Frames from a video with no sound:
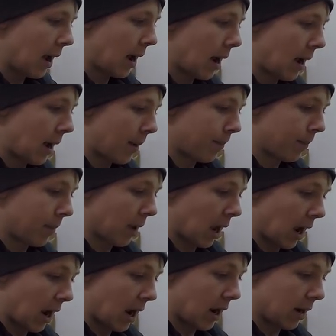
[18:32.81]

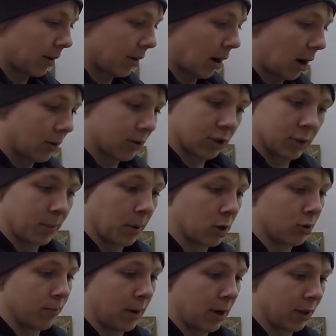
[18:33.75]
And I also
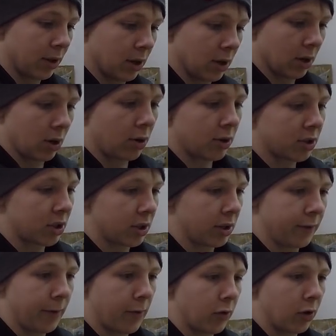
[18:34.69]
spoke to him about the
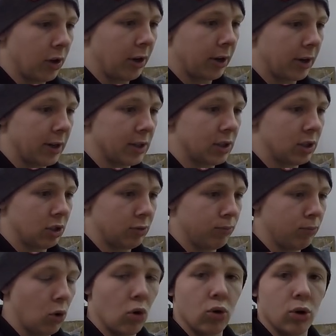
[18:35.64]
costing of everything, and
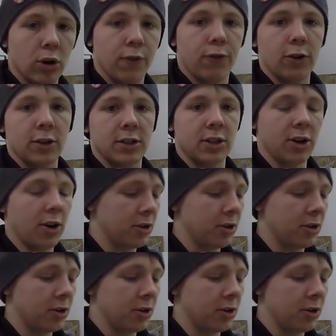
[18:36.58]
he's all good for us to